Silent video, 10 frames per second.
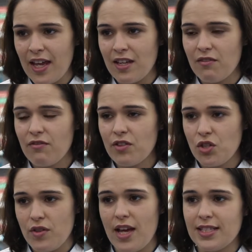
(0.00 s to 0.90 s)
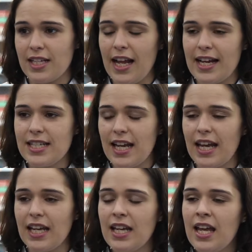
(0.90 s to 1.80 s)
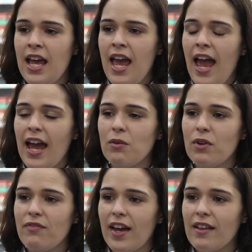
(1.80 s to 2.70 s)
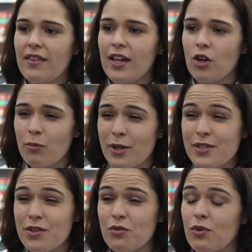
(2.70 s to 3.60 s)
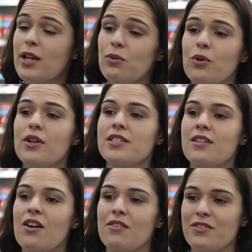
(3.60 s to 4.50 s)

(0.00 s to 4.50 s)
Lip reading: the end of 2018, and we found that almost 3/4 of